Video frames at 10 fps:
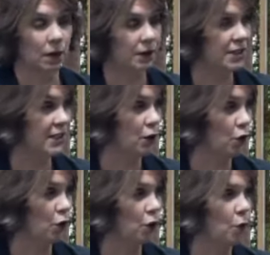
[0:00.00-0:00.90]
a
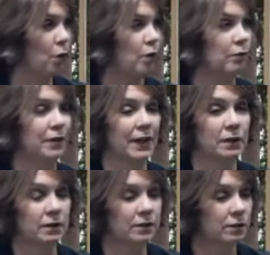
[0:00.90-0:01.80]
deer or
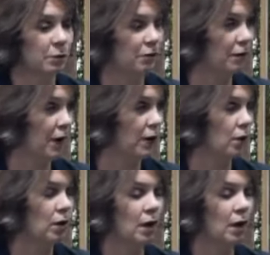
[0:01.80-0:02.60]
vandalism or fire.